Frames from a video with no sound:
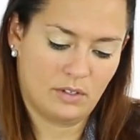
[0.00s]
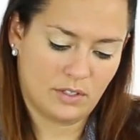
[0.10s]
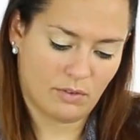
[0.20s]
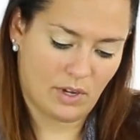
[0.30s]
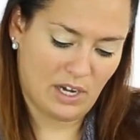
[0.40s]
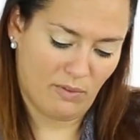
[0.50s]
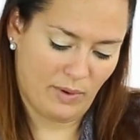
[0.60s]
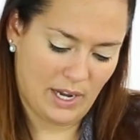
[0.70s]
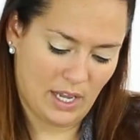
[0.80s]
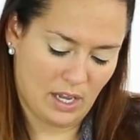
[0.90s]
So kind of
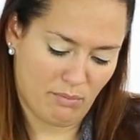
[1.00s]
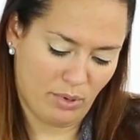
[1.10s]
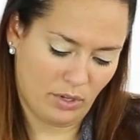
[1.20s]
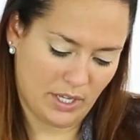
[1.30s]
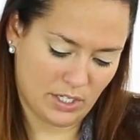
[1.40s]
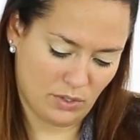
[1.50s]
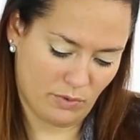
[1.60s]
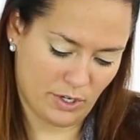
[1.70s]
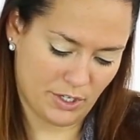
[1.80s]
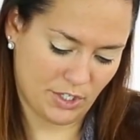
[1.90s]
raking and pulling
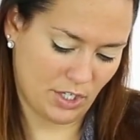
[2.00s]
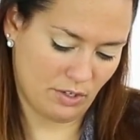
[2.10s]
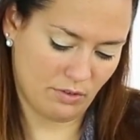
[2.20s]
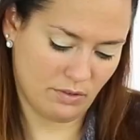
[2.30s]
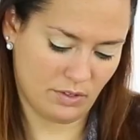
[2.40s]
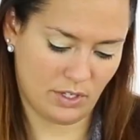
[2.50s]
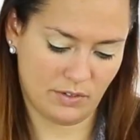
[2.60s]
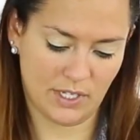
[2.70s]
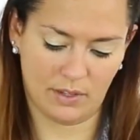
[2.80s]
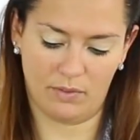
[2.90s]
towards you,
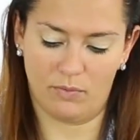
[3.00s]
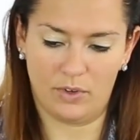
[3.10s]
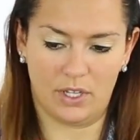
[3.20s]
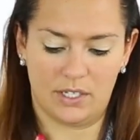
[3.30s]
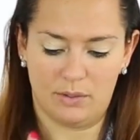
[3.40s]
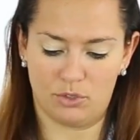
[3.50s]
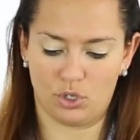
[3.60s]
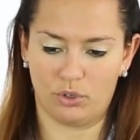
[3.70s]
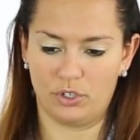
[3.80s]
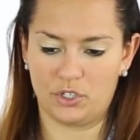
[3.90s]
using really some
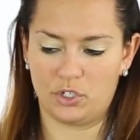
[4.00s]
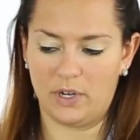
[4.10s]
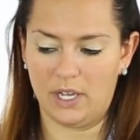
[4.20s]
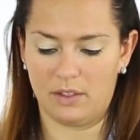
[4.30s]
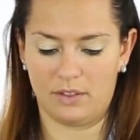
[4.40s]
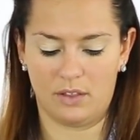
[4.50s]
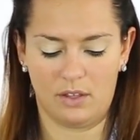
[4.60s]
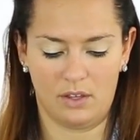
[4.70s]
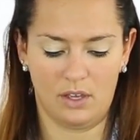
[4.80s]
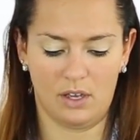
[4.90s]
shoulder strength
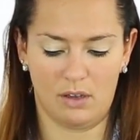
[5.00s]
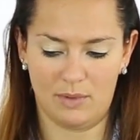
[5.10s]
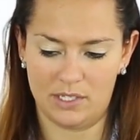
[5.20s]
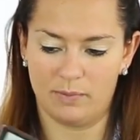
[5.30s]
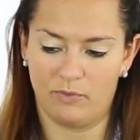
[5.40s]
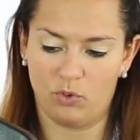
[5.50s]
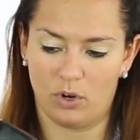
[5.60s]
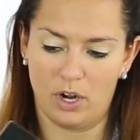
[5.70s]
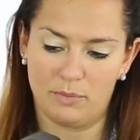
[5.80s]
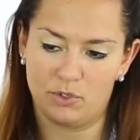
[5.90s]
and some
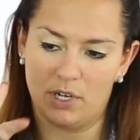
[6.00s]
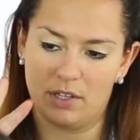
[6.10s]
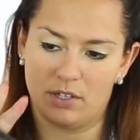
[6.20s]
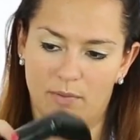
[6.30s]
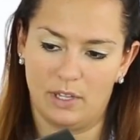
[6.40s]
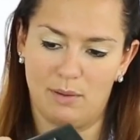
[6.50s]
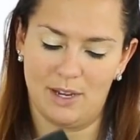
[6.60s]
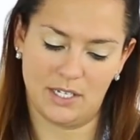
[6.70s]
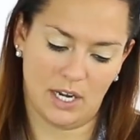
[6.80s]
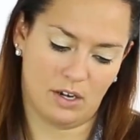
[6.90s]
forearm strength to really
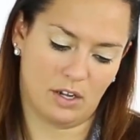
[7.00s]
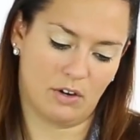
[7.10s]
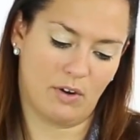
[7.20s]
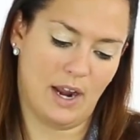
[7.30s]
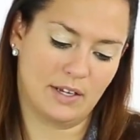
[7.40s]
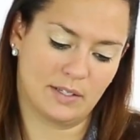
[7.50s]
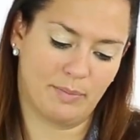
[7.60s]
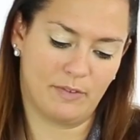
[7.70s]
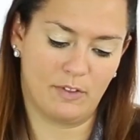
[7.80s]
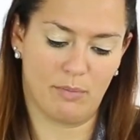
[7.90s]
maintain a good
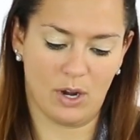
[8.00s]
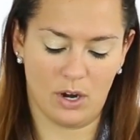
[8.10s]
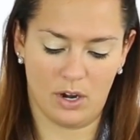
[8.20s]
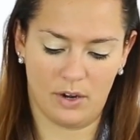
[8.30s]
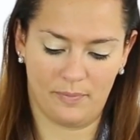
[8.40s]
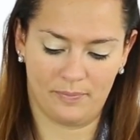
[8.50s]
grasp of the bar.